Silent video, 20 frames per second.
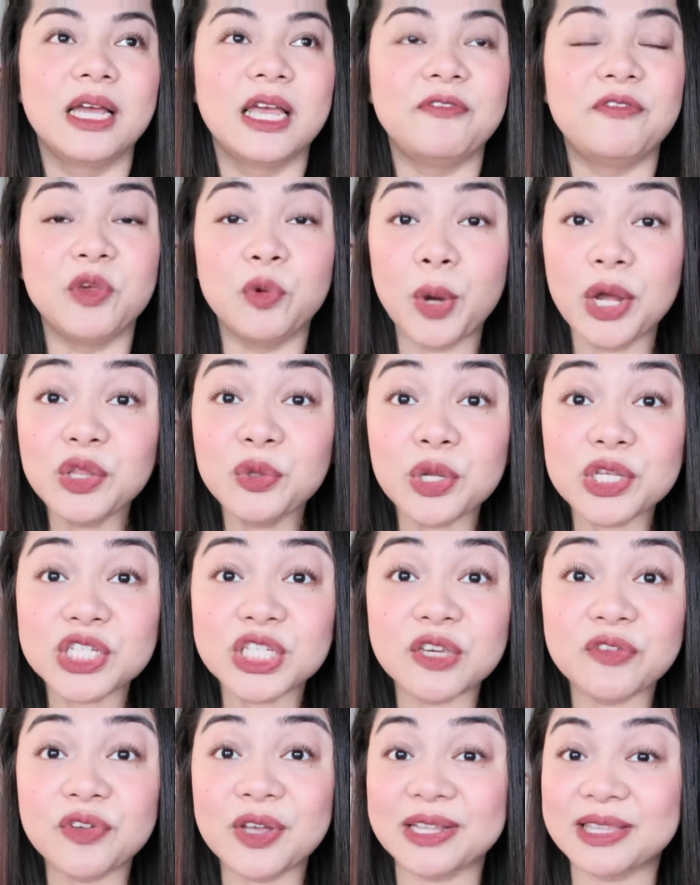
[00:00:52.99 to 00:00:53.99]
If you want to
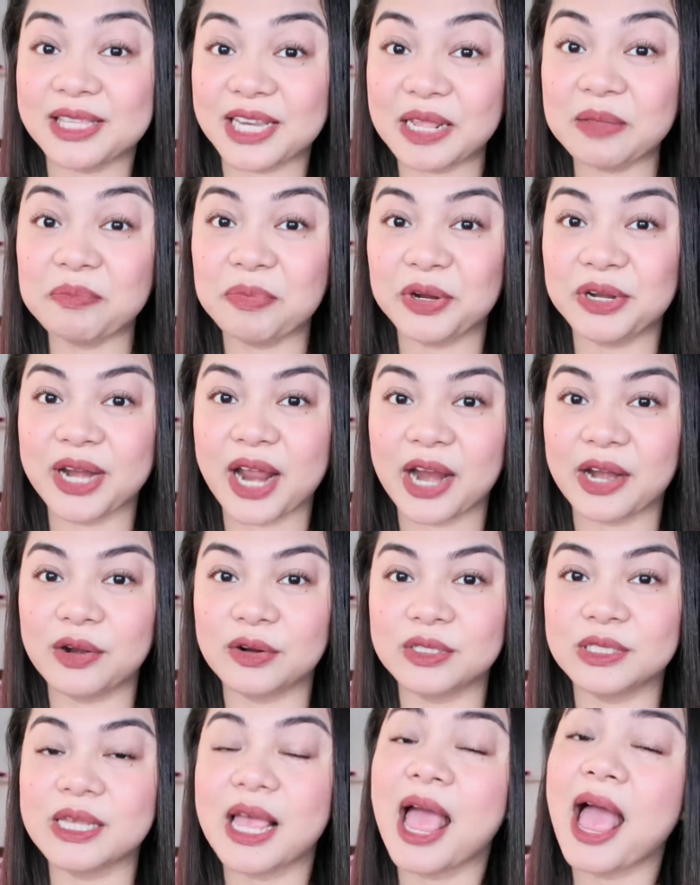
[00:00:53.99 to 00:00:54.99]
achieve Kathryn
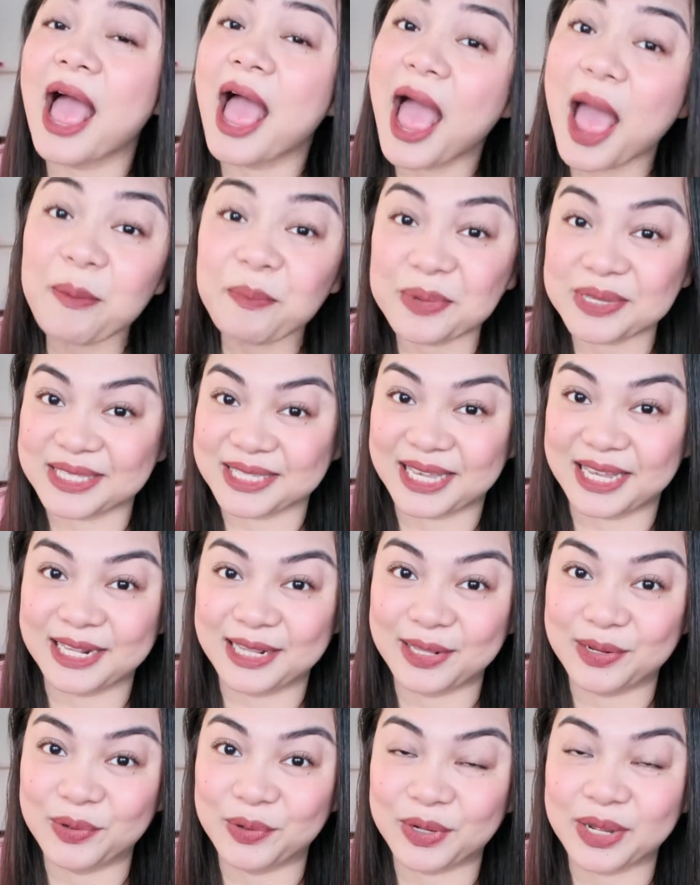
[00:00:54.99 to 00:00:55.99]
Bernardo's Happy
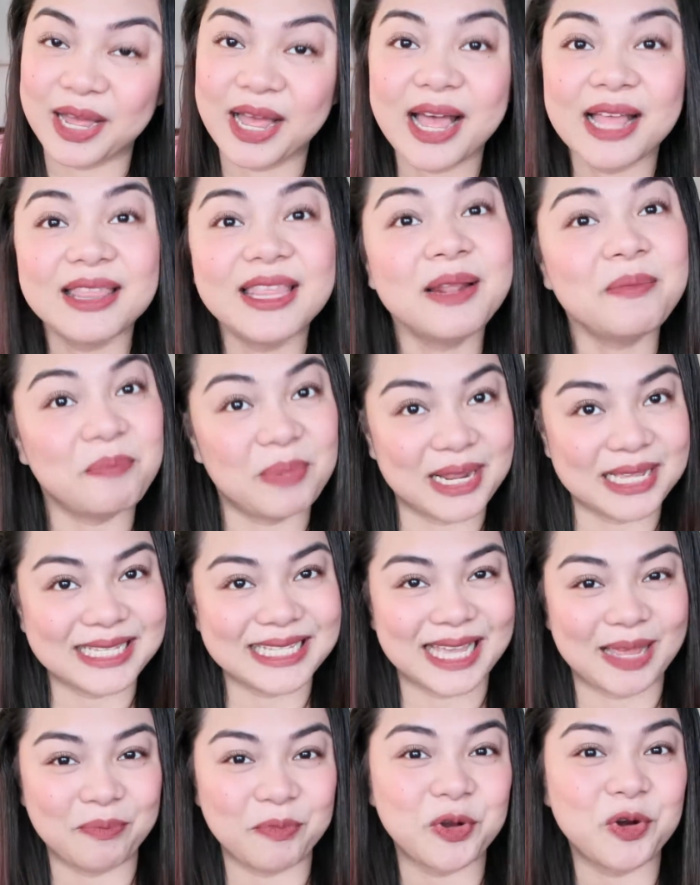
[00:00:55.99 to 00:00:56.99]
Skin look, then
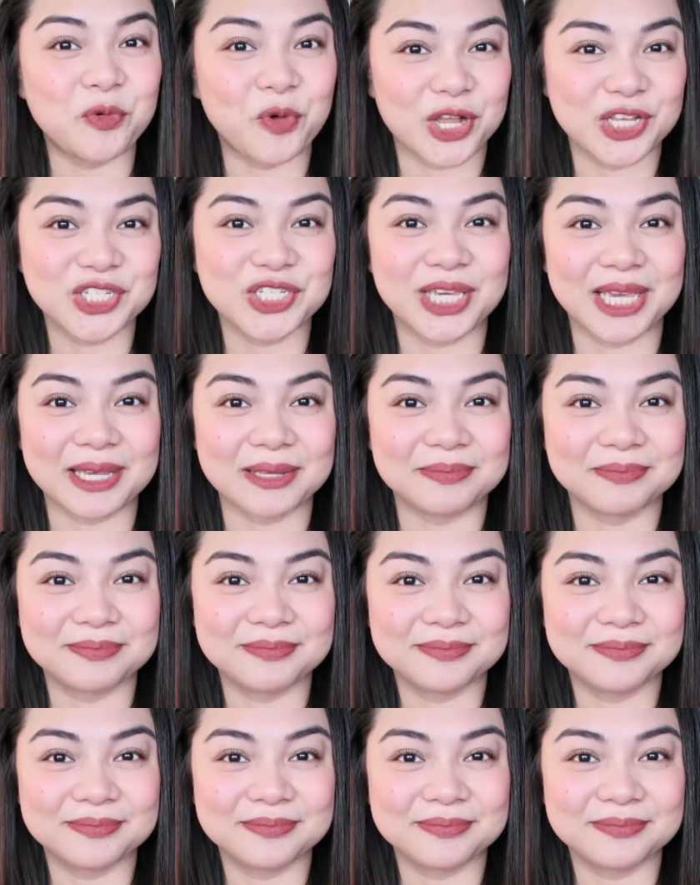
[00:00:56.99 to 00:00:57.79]
please keep on watching.